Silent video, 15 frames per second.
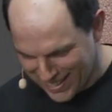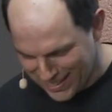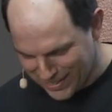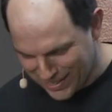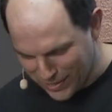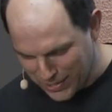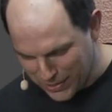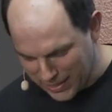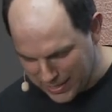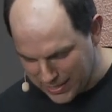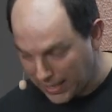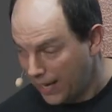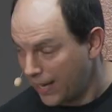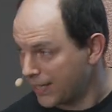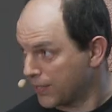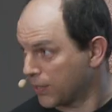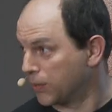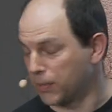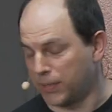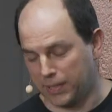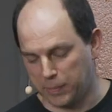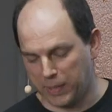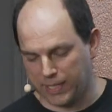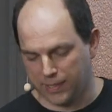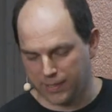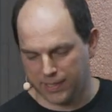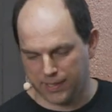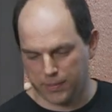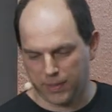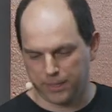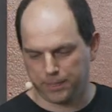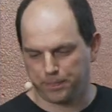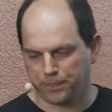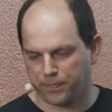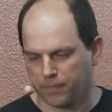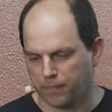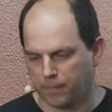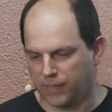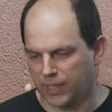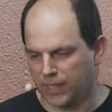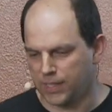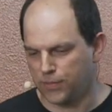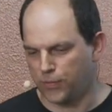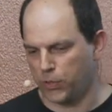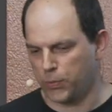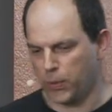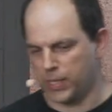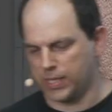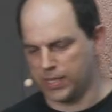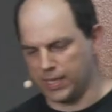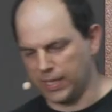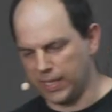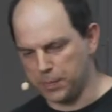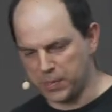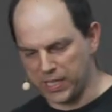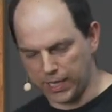it's not so easy. I had to Google a bit on this one. The first one is the leap